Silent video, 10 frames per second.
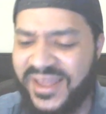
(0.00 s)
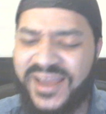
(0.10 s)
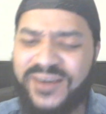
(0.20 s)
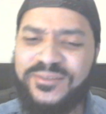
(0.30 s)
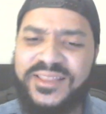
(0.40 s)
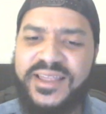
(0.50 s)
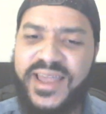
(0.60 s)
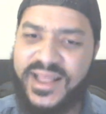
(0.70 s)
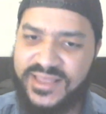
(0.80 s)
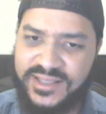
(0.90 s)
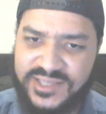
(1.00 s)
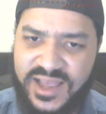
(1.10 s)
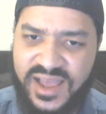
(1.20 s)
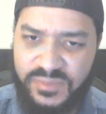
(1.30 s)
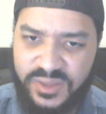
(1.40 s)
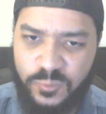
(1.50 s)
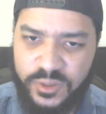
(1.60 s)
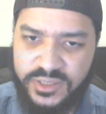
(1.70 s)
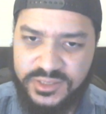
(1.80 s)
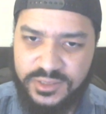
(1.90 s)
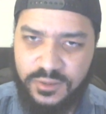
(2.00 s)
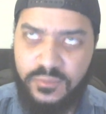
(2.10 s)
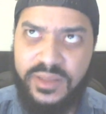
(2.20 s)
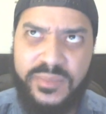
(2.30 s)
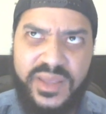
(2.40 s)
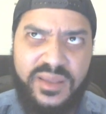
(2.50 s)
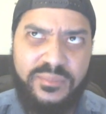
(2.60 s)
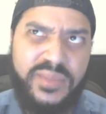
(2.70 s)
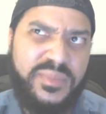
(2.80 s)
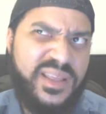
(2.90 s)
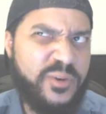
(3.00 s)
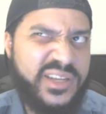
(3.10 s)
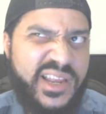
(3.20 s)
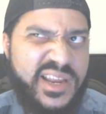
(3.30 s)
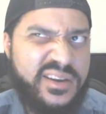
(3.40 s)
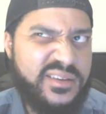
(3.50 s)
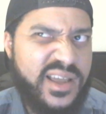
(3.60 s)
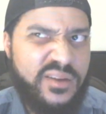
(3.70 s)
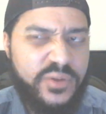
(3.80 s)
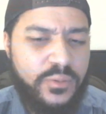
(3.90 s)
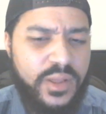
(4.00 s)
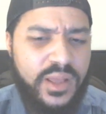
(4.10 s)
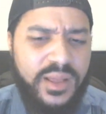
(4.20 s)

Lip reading: I don't think at that time he was, though. Maybe they were dating, I don't know.